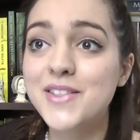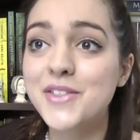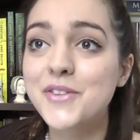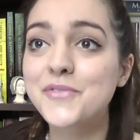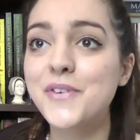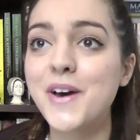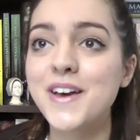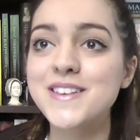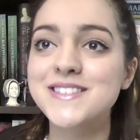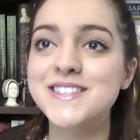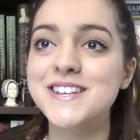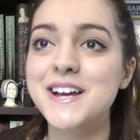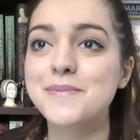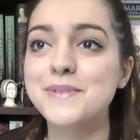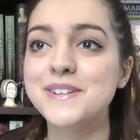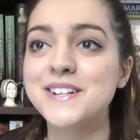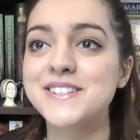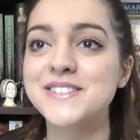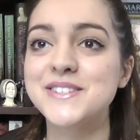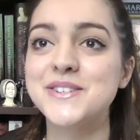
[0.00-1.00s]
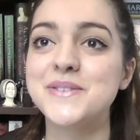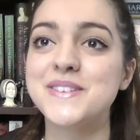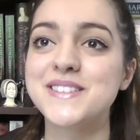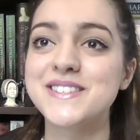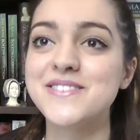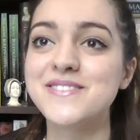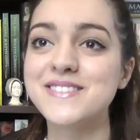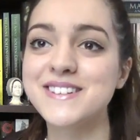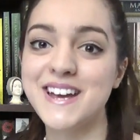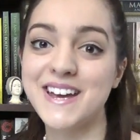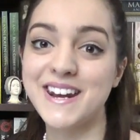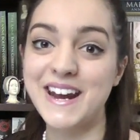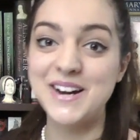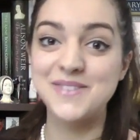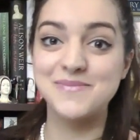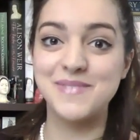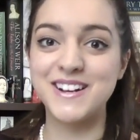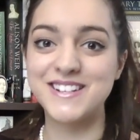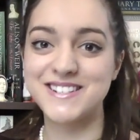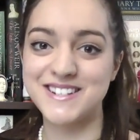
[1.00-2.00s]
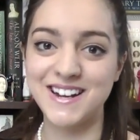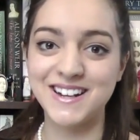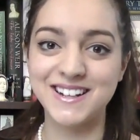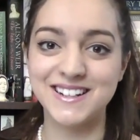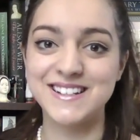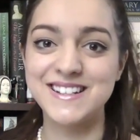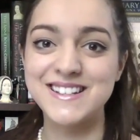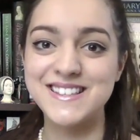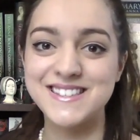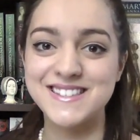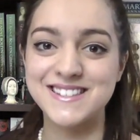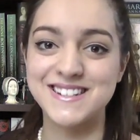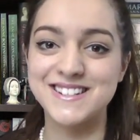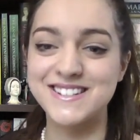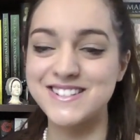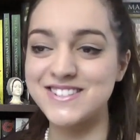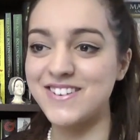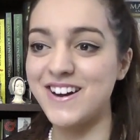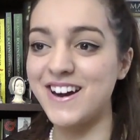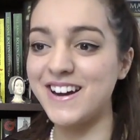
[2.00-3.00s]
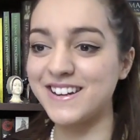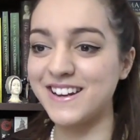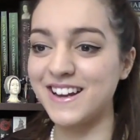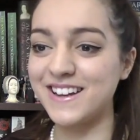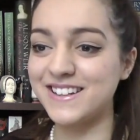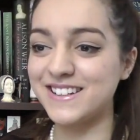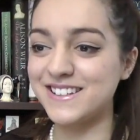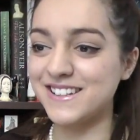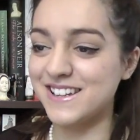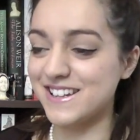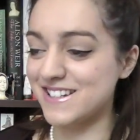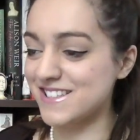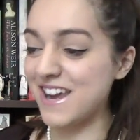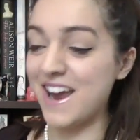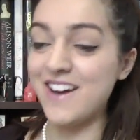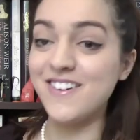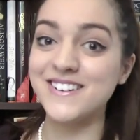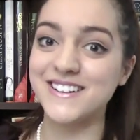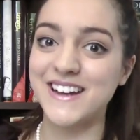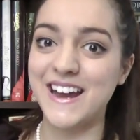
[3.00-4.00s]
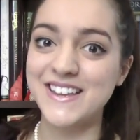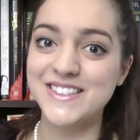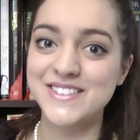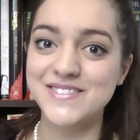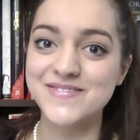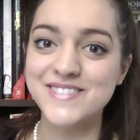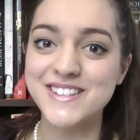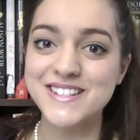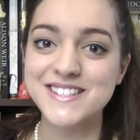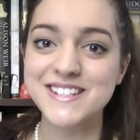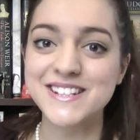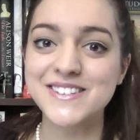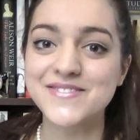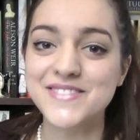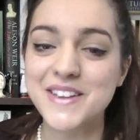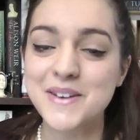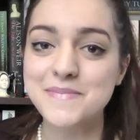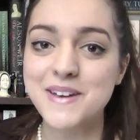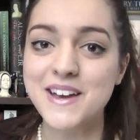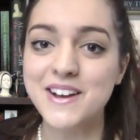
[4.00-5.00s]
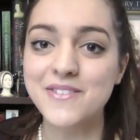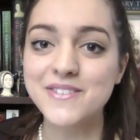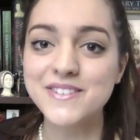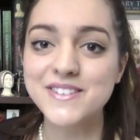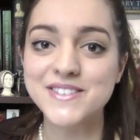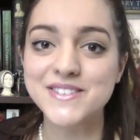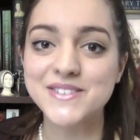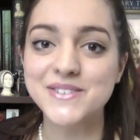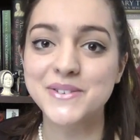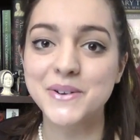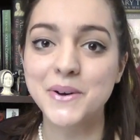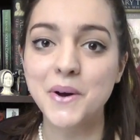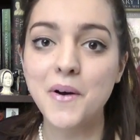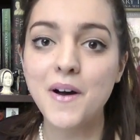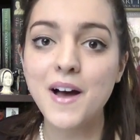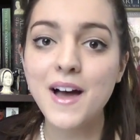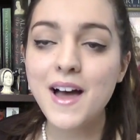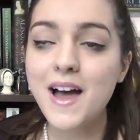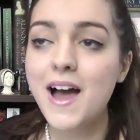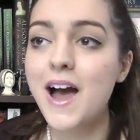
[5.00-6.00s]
the first thing I'm going to do is not get out my checklist and try and interrogate them to see if they're being honest or not.